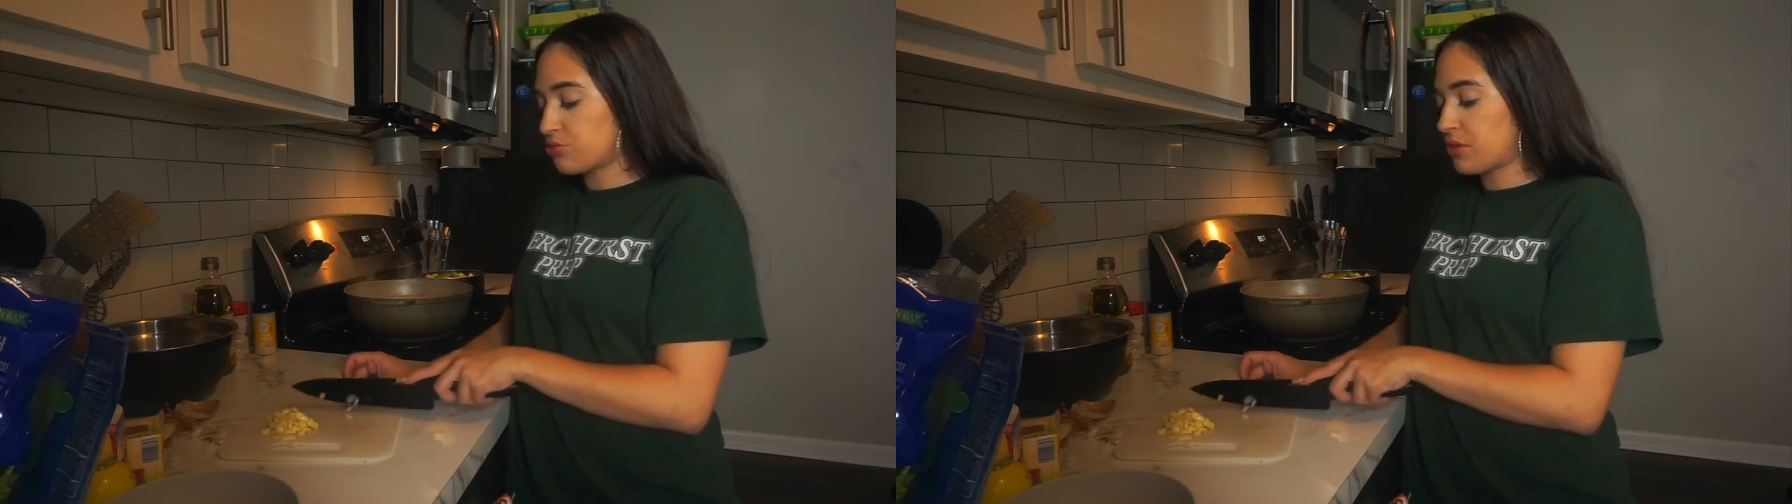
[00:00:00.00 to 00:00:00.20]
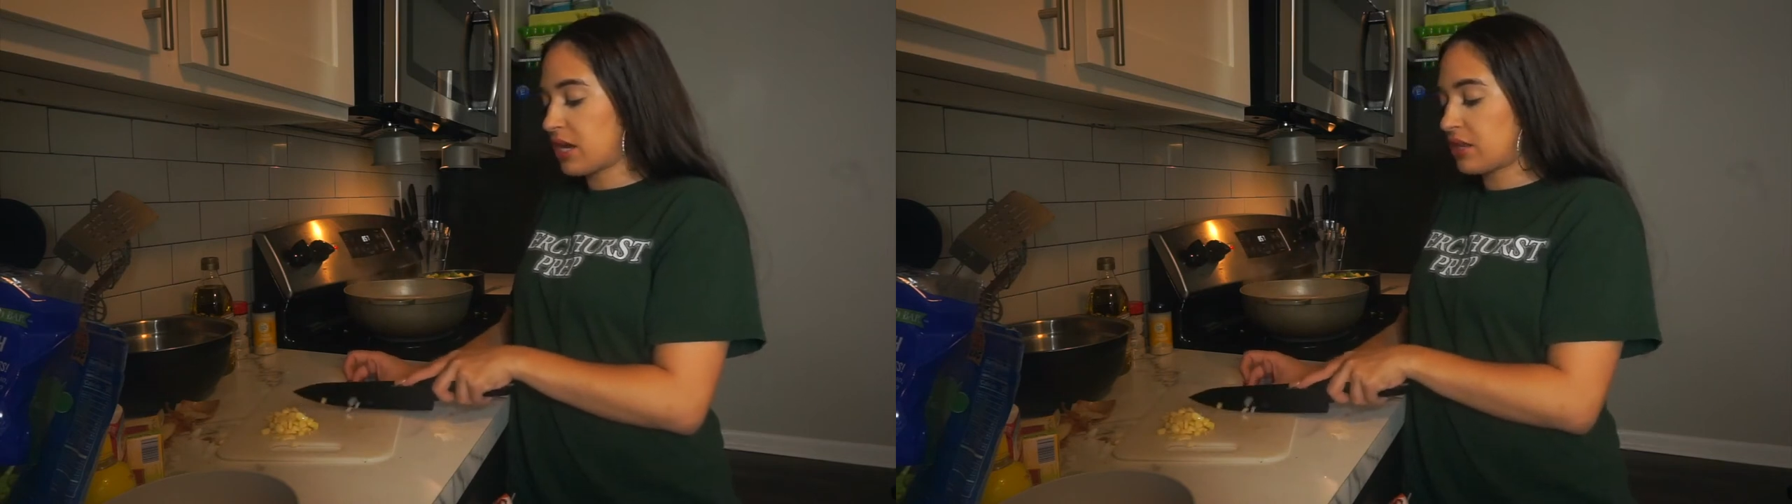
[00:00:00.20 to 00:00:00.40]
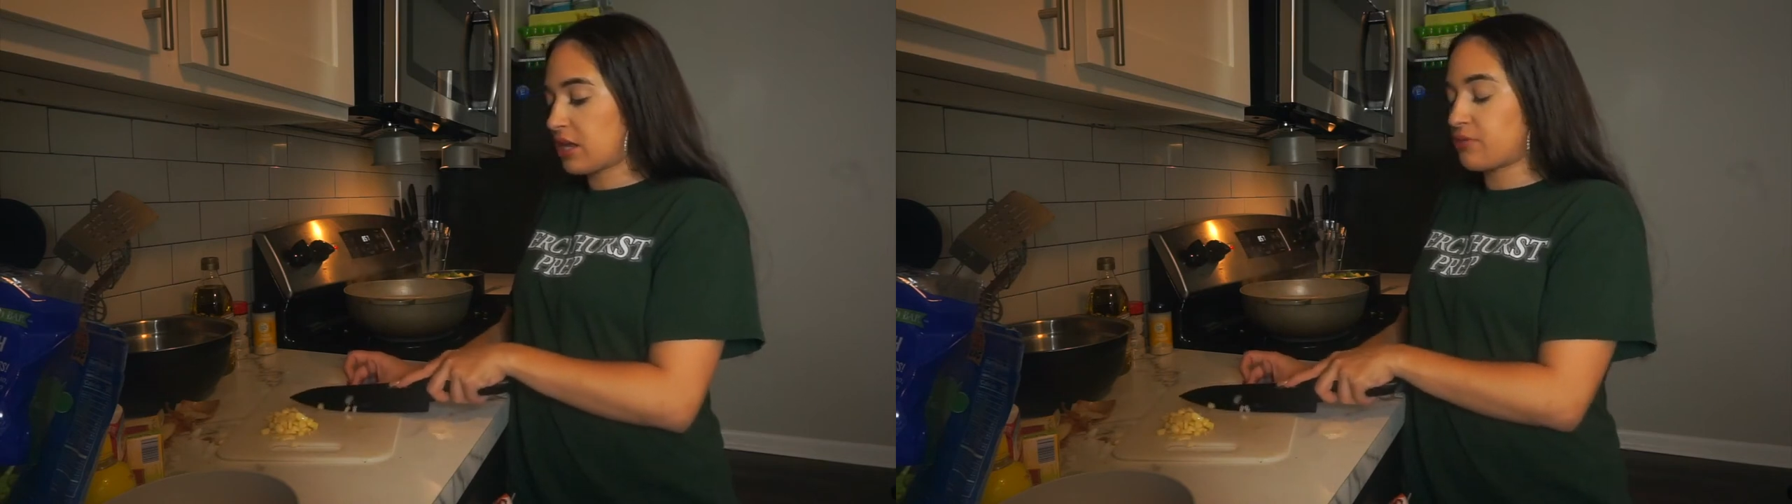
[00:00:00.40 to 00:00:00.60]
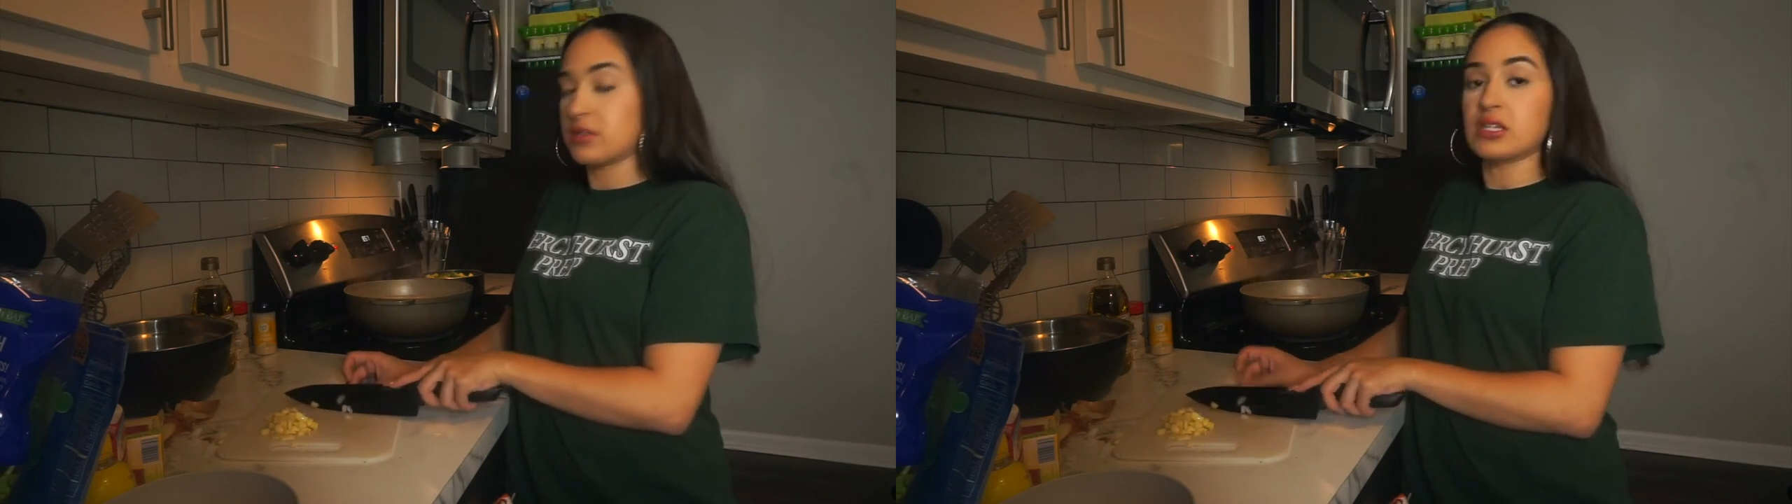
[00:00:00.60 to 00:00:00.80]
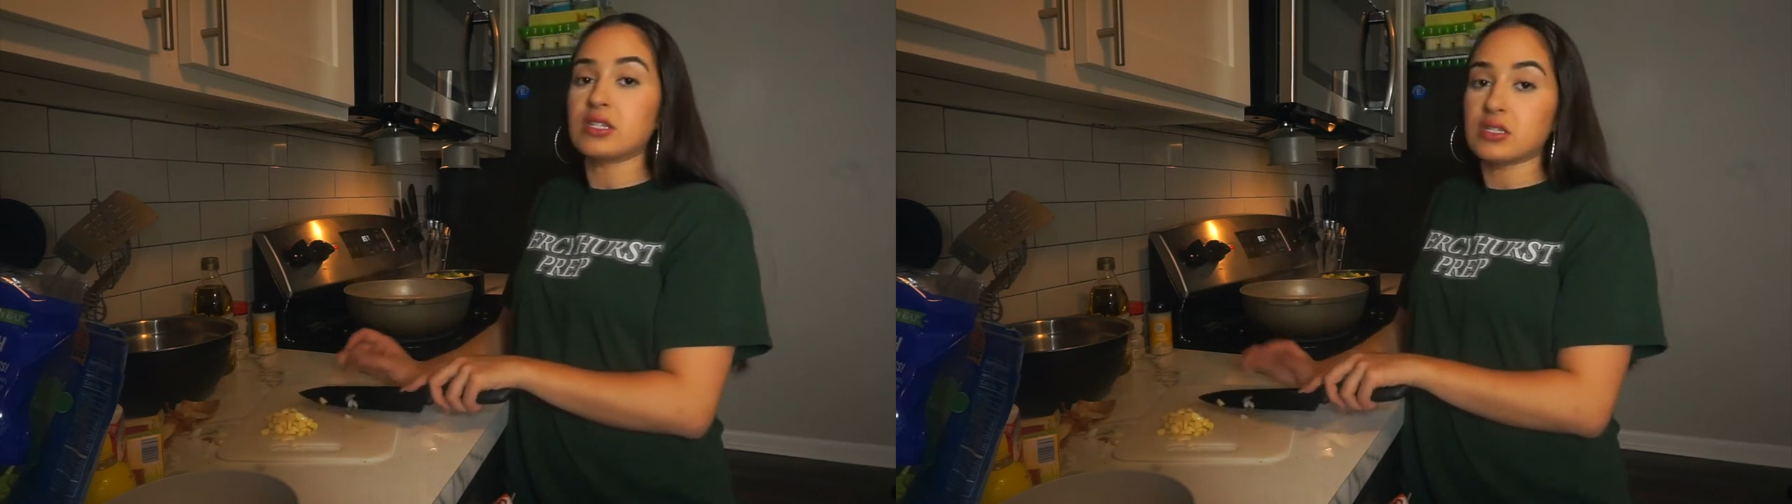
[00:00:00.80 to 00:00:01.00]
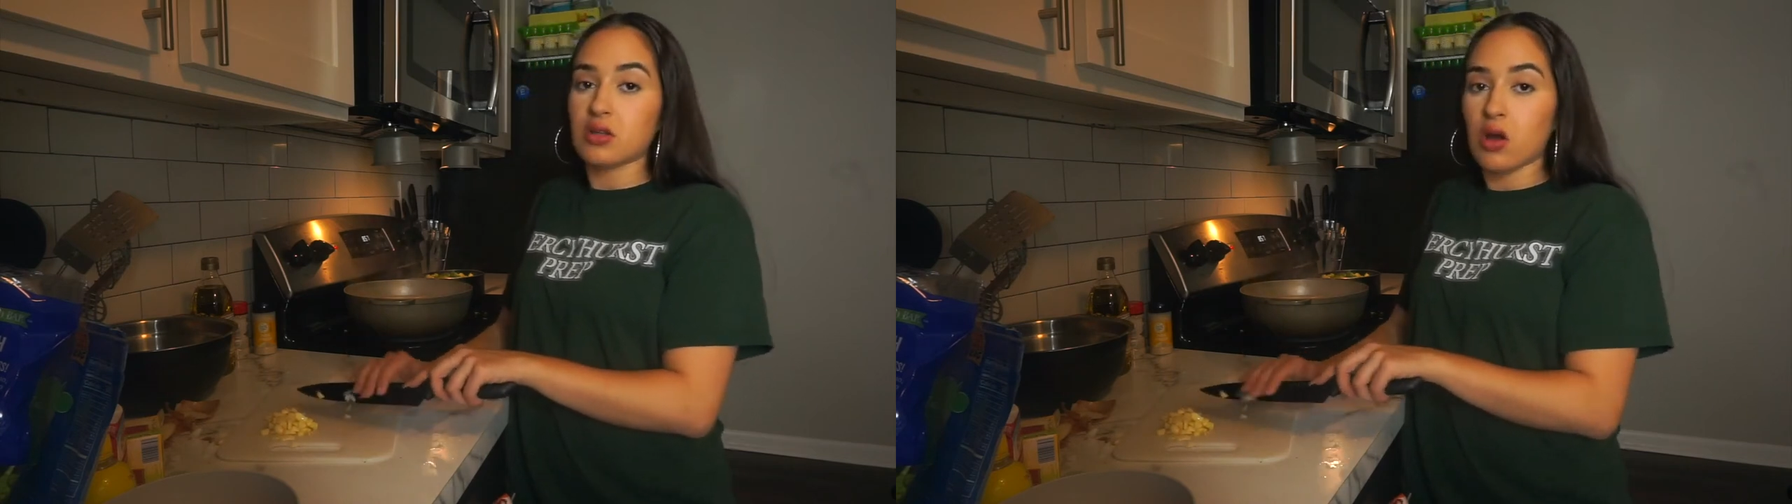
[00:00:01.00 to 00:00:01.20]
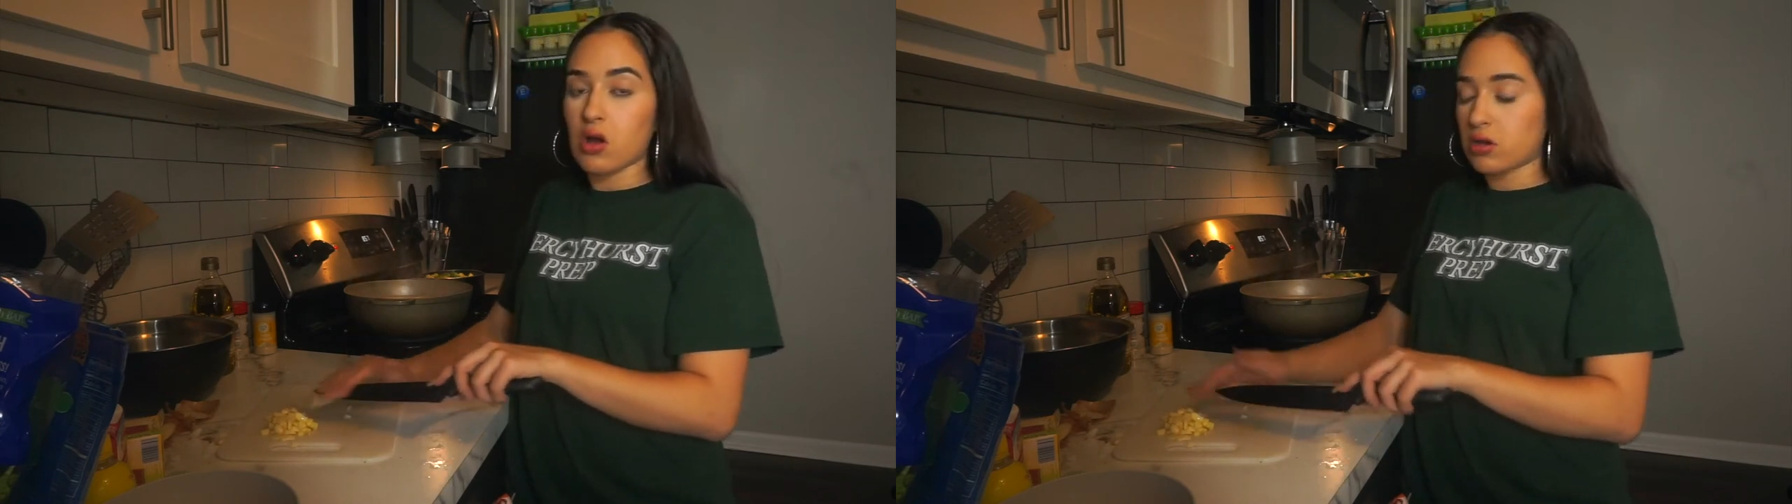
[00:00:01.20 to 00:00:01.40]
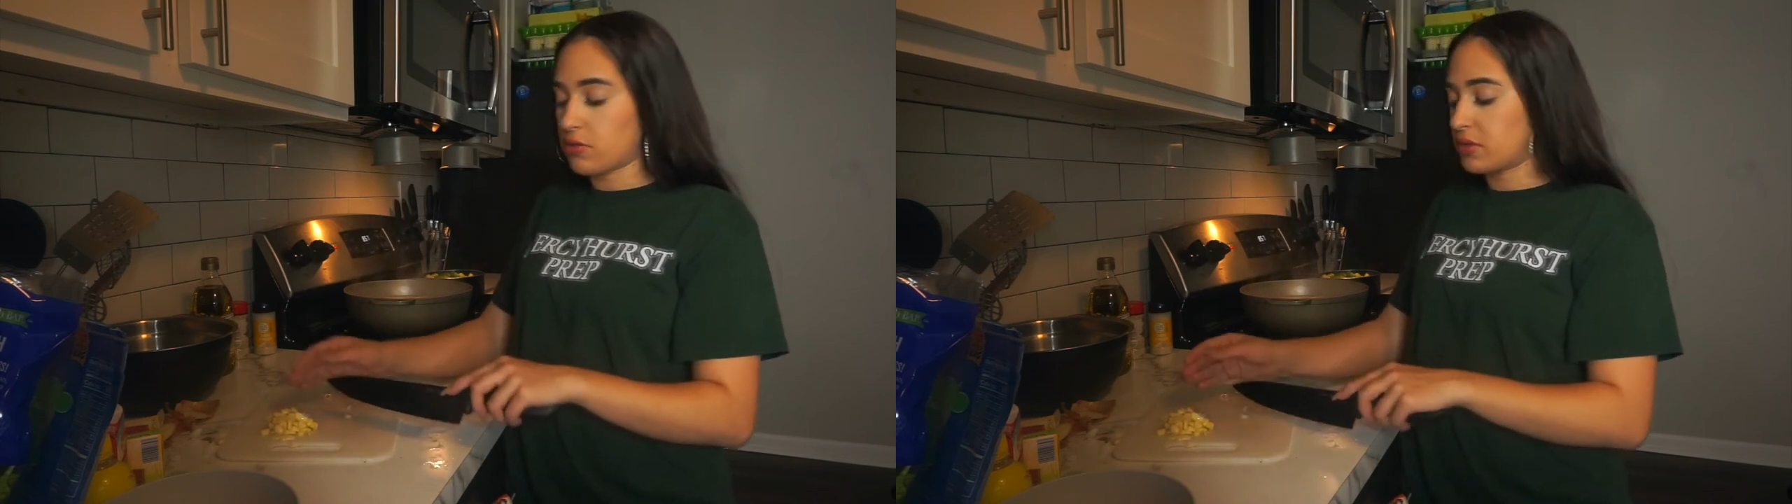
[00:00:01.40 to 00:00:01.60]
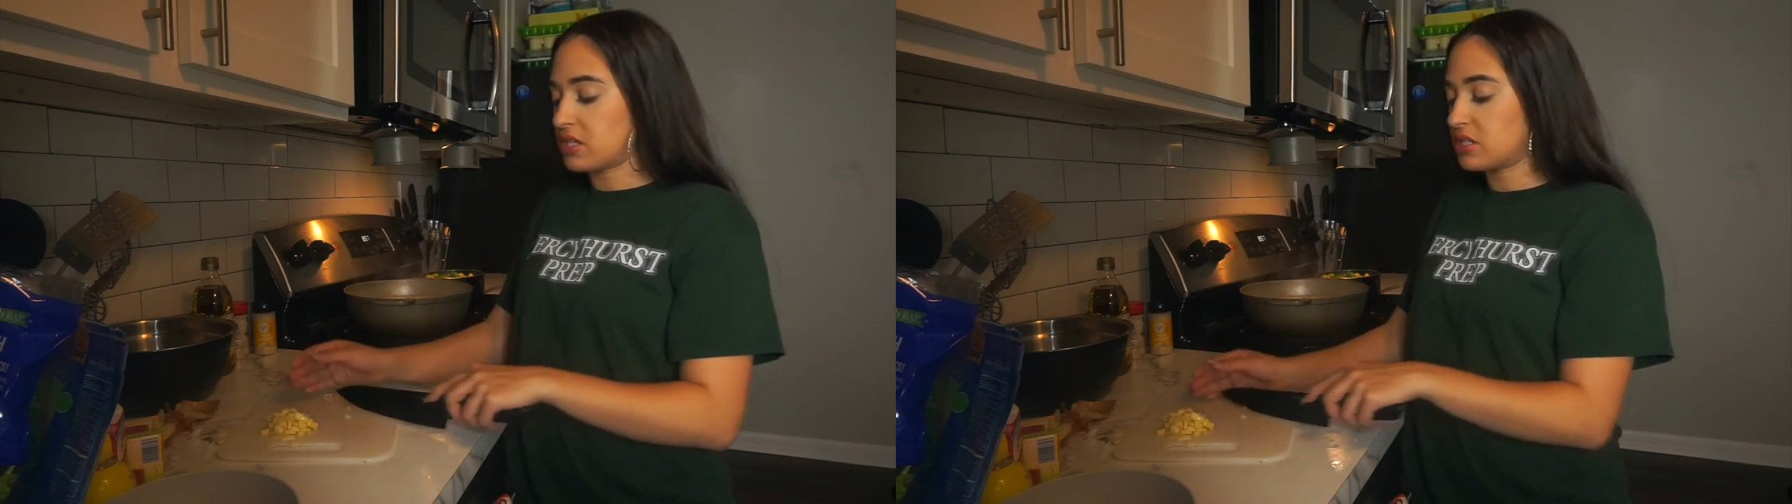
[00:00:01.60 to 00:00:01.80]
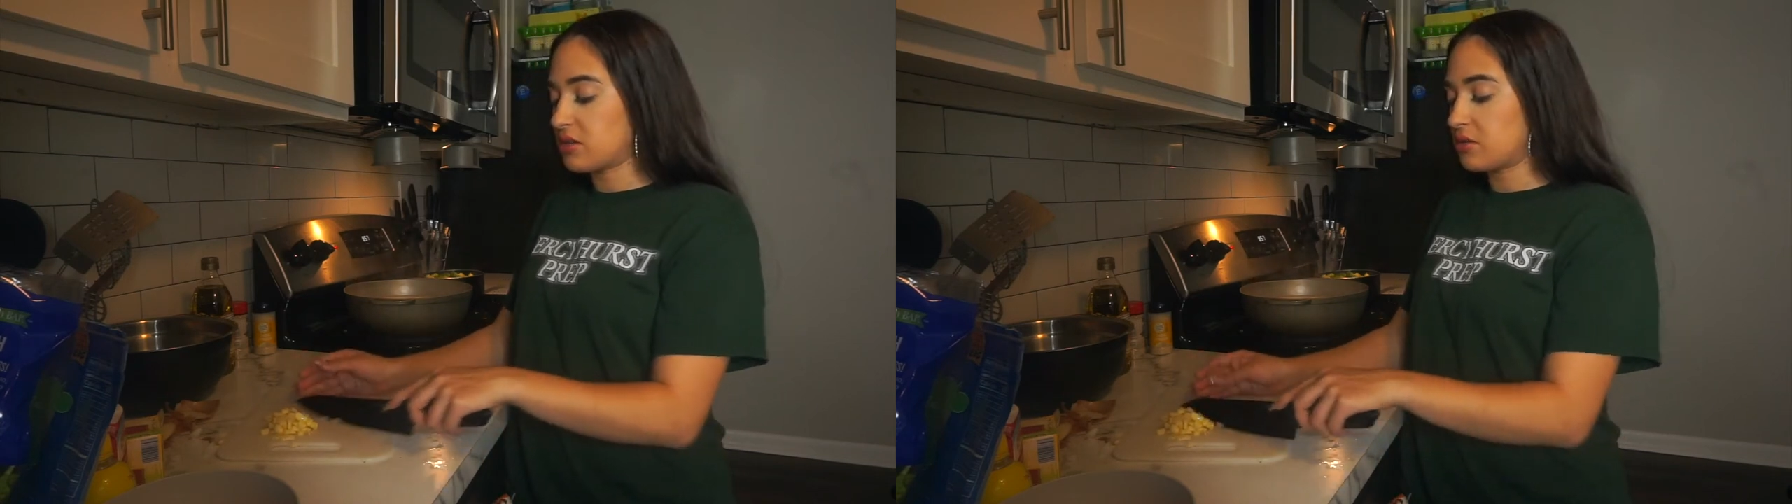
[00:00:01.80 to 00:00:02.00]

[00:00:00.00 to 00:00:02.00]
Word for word: we can't like release a song or release